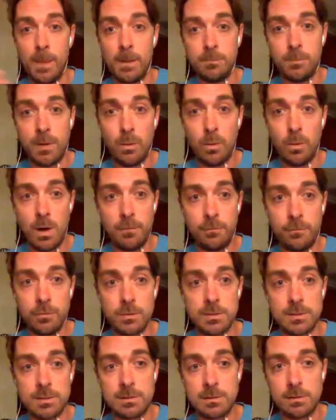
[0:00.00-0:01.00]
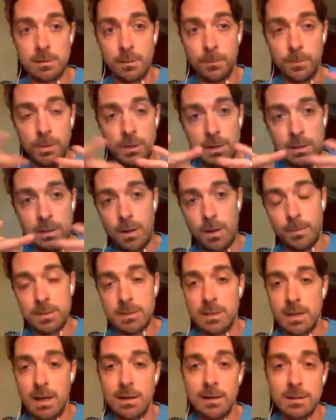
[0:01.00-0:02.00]
my wife was complete
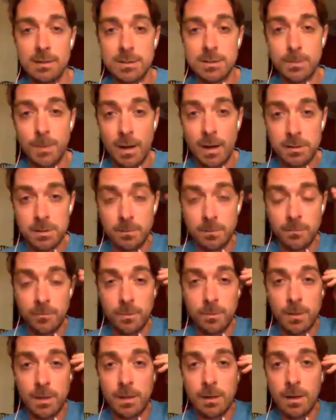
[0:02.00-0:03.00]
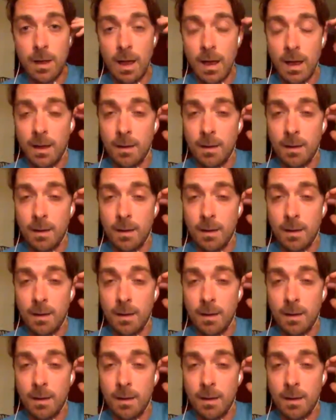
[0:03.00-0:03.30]
opposite end of the spectrum for me.